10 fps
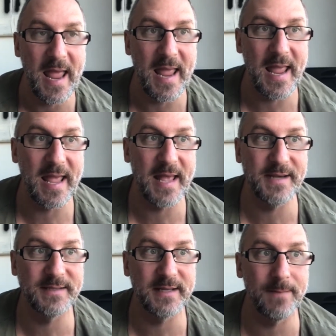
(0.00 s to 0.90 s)

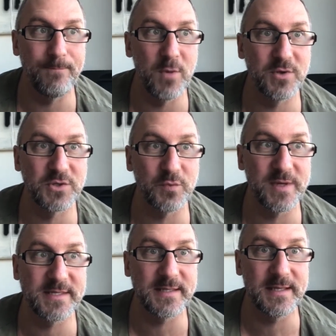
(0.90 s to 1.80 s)
And most
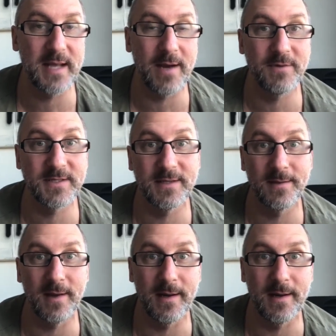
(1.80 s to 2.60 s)
recently, I was in,